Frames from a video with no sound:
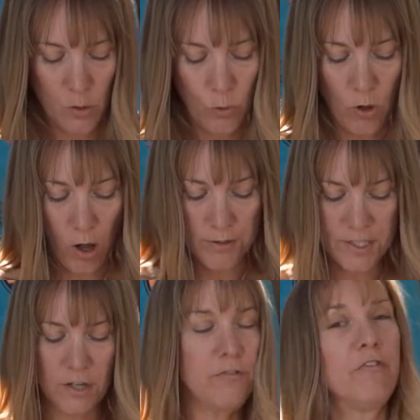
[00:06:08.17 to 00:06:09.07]
will
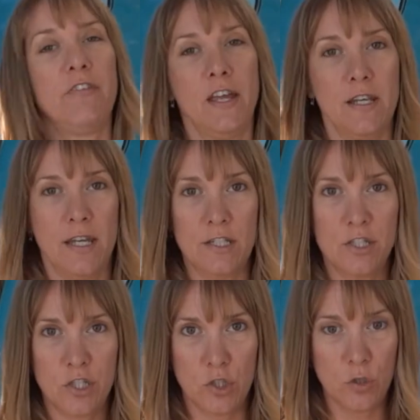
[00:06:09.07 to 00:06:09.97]
also fit
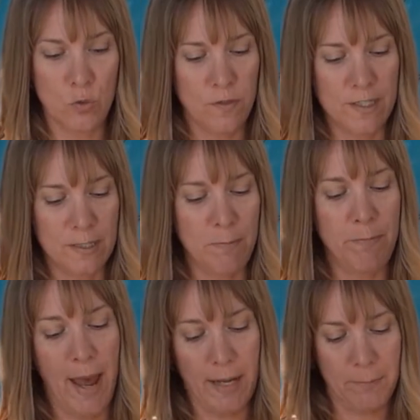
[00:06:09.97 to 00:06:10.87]
into this
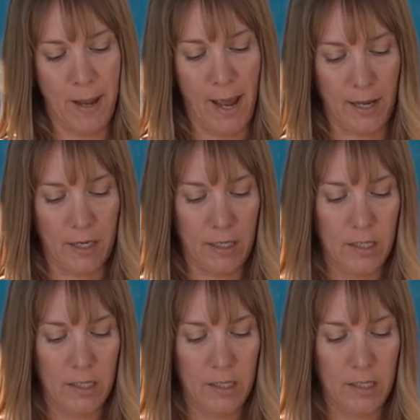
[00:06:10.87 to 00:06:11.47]
backpack.